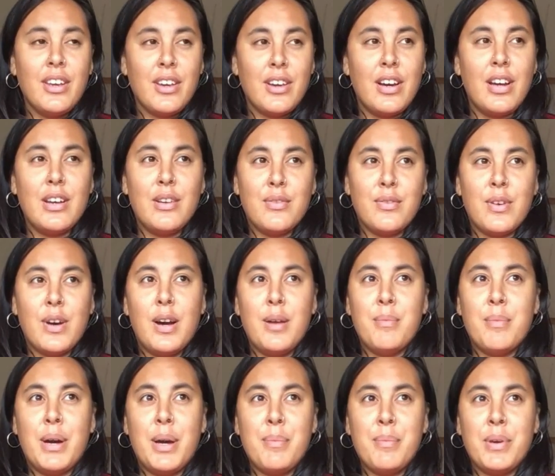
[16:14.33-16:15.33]
kind of
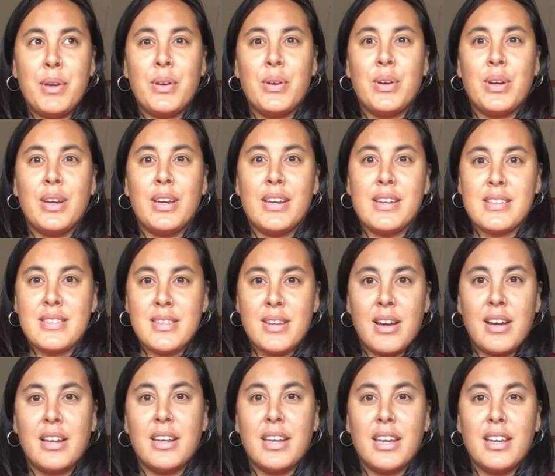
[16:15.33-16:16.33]
find my bearings,
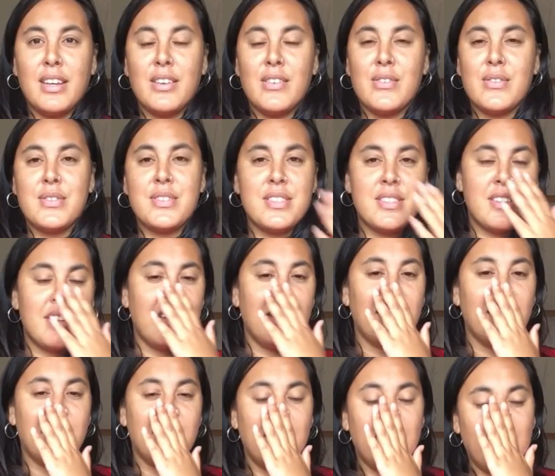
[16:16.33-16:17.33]
kind of get used to,